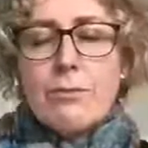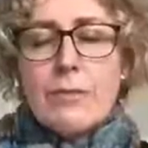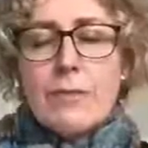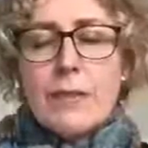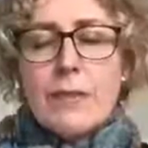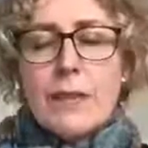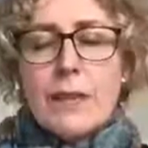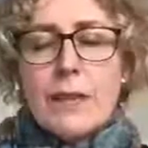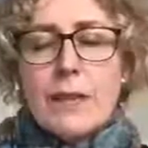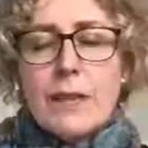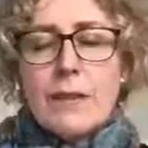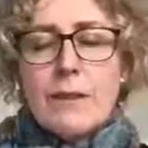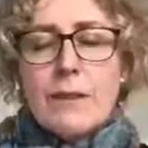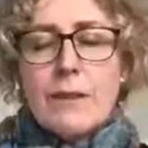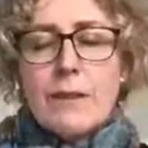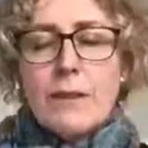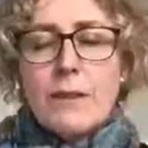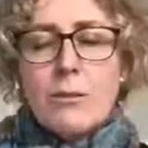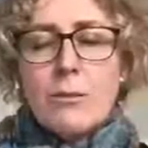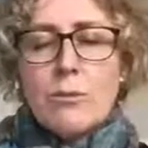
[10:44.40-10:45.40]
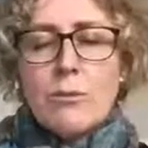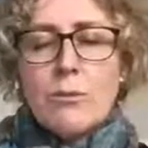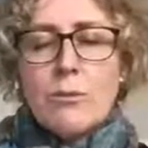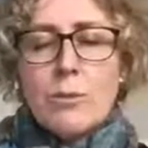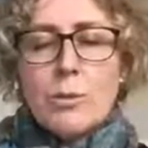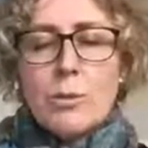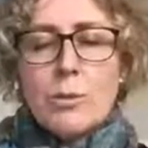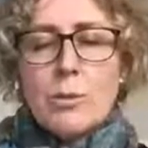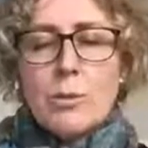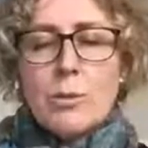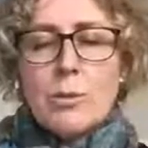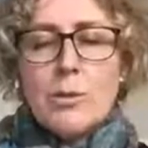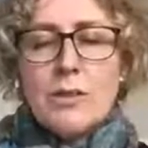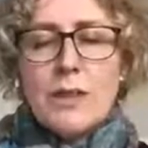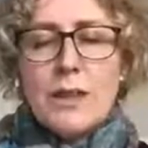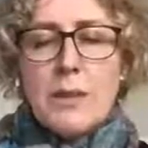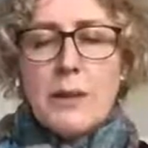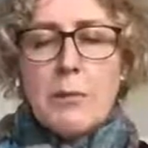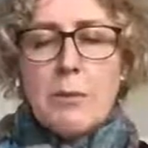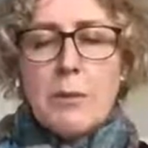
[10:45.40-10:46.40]
taking in some full,
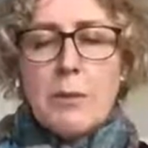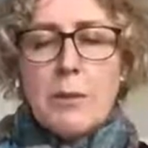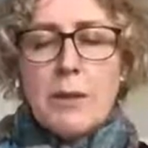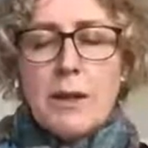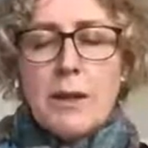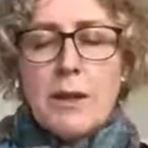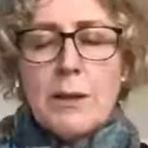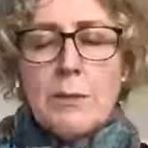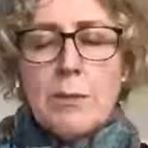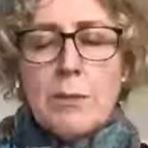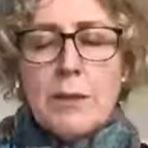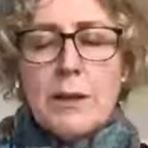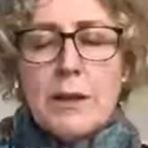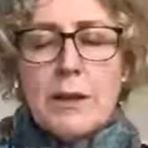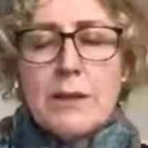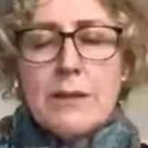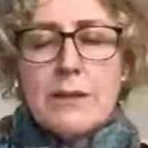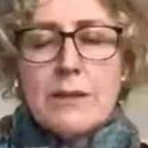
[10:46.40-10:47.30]
deep belly breaths.